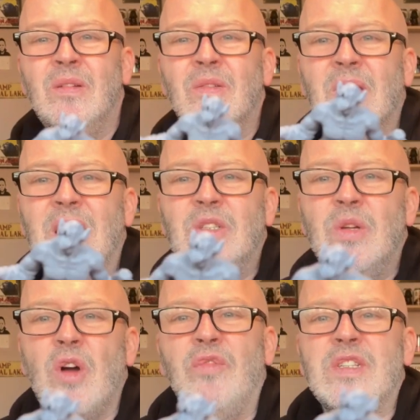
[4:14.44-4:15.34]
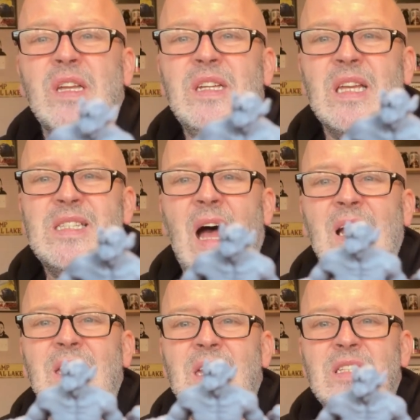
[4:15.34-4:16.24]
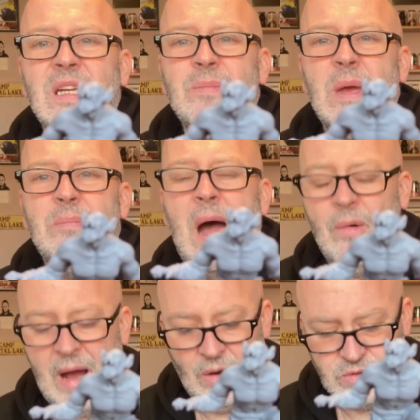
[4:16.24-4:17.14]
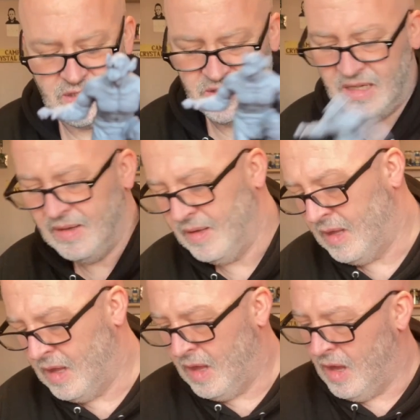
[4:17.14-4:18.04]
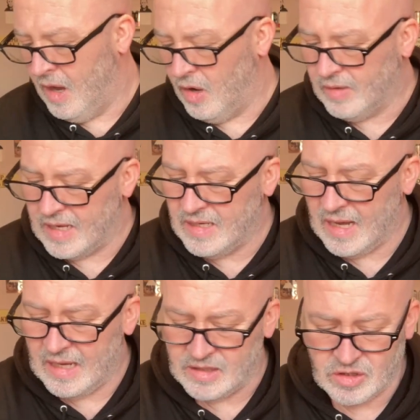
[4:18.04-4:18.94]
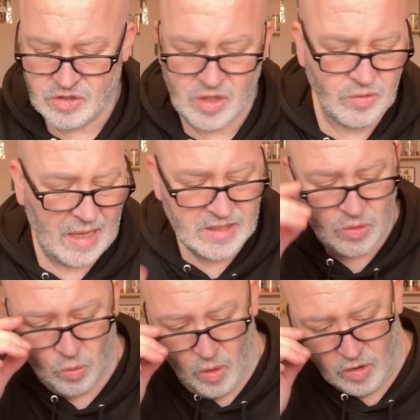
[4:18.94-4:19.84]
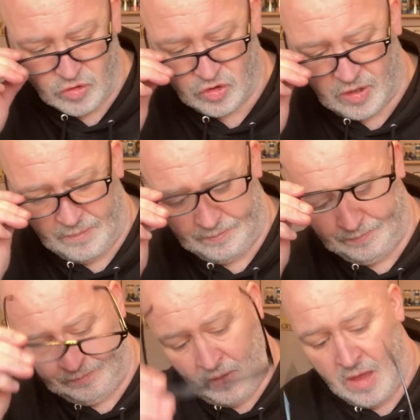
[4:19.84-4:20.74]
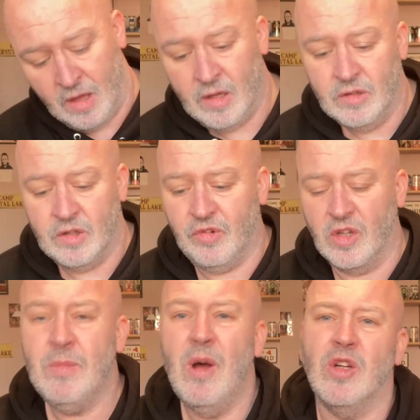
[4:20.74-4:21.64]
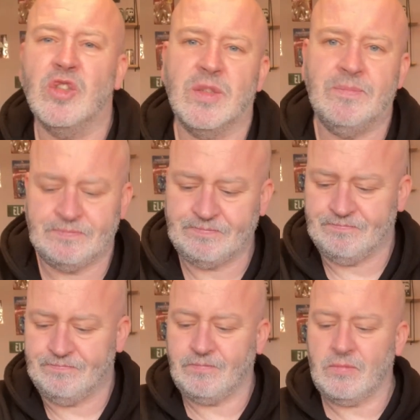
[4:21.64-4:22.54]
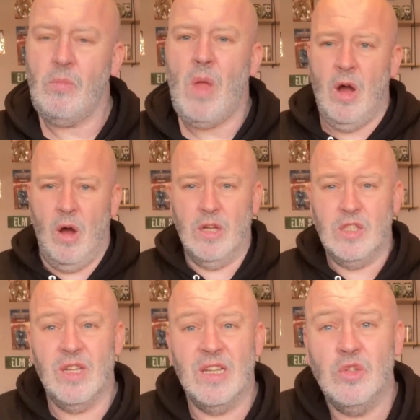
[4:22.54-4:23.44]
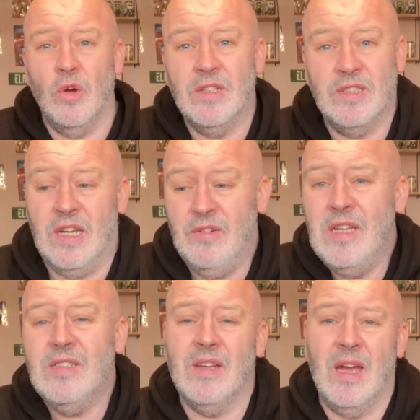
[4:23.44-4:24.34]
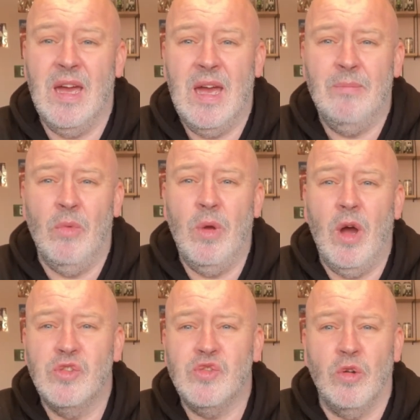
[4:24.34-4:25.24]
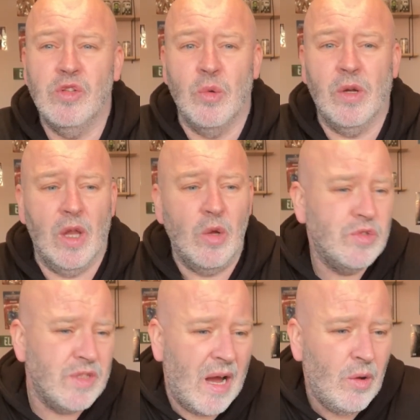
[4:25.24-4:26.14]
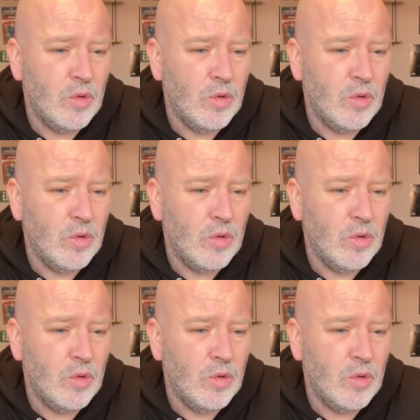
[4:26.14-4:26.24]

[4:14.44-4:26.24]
Okay, so he's obviously like your tank. He's like your big powerhouse, isn't he? Okay, guys, so that was the Frostmarch. Are you still enjoying the series? We are drawn to a close now.